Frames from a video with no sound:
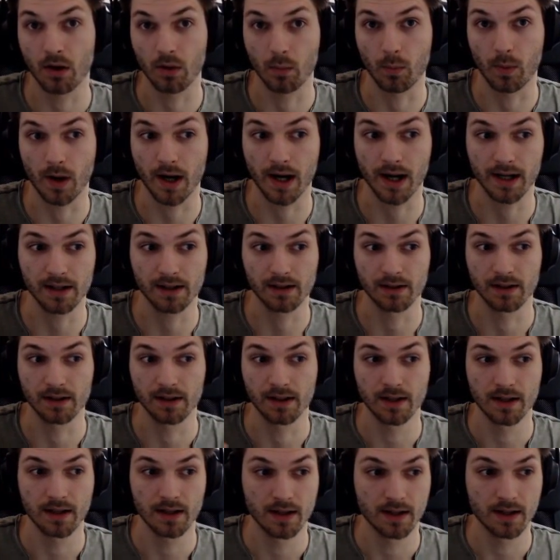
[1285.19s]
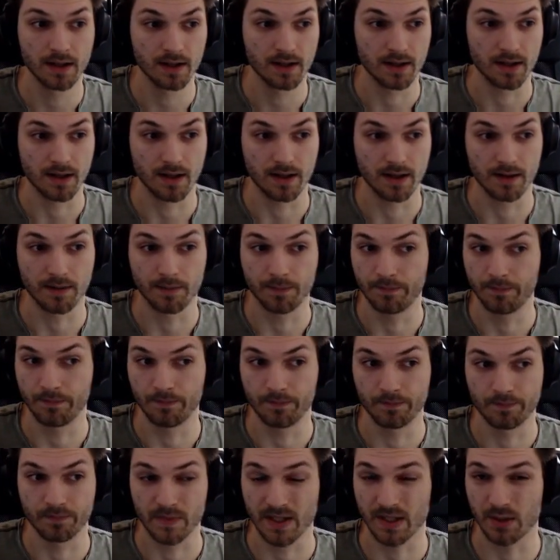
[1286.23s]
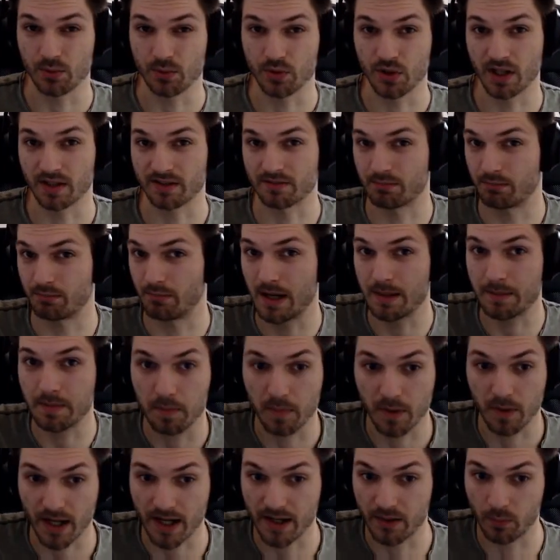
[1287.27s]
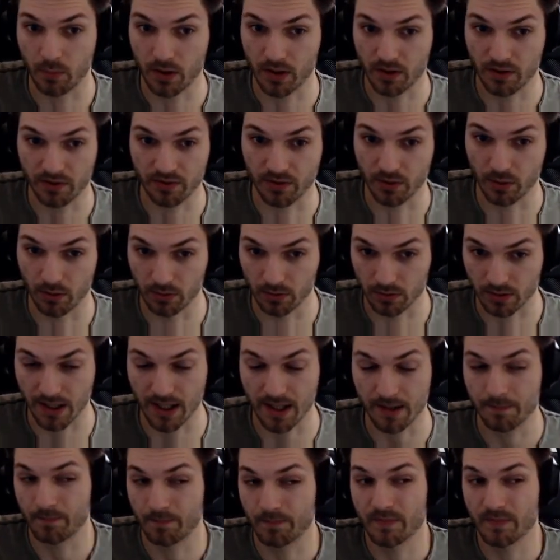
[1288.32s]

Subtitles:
While you just maybe played worse the whole game.